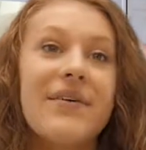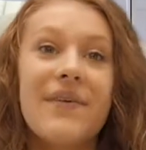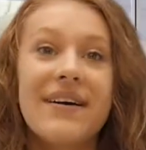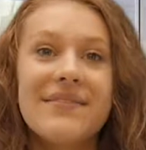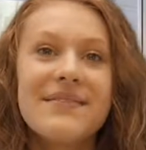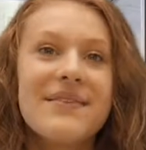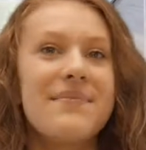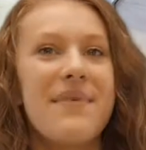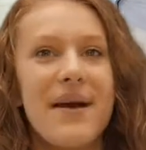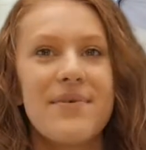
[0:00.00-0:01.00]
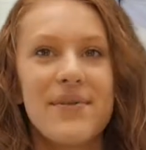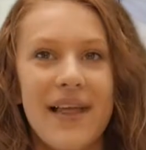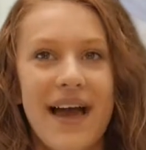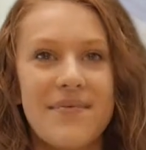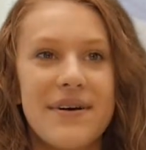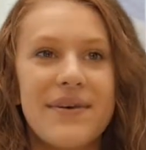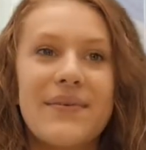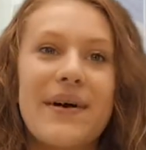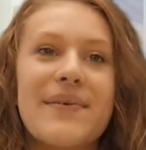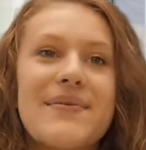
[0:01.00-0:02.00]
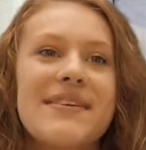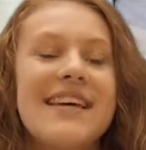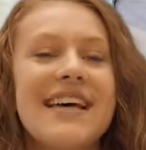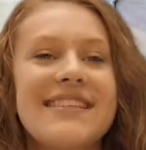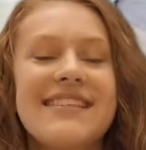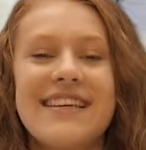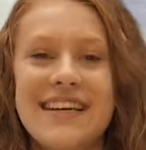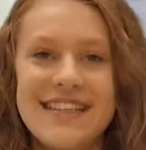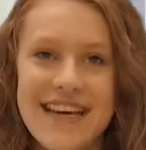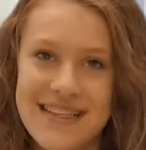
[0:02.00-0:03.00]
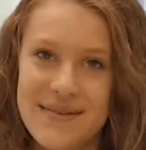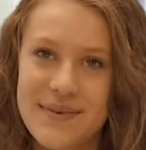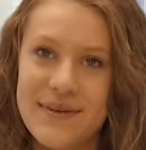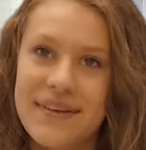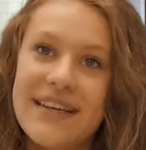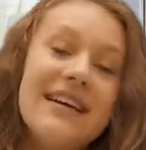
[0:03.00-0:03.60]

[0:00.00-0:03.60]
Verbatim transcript: Welcome to the Bible Lab, where we will test the untestable.